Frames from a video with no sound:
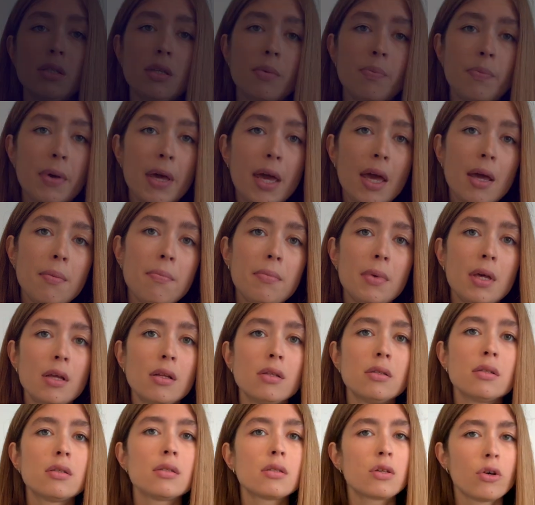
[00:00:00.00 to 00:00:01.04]
CPA
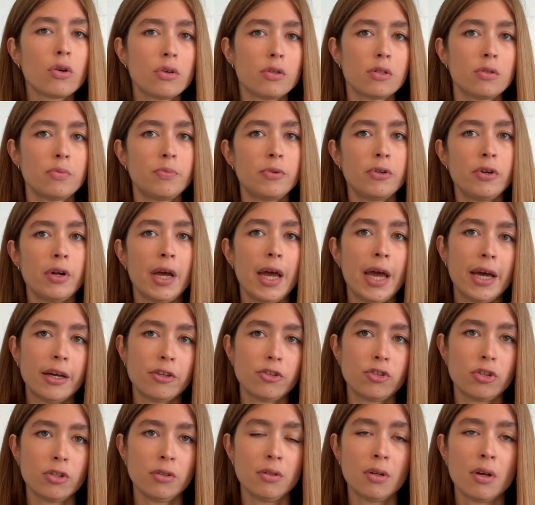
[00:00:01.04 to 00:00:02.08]
means cost per
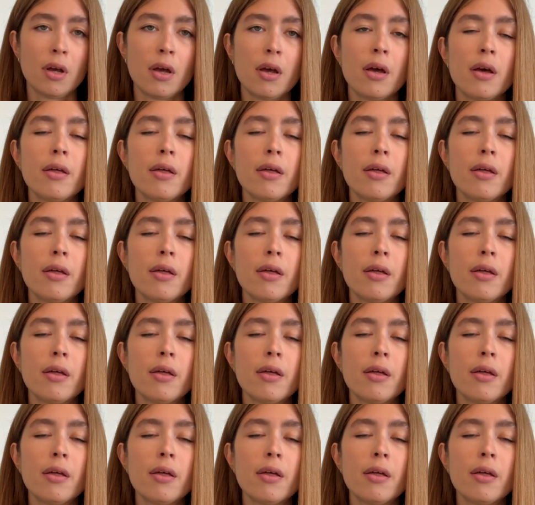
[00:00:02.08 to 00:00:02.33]
action.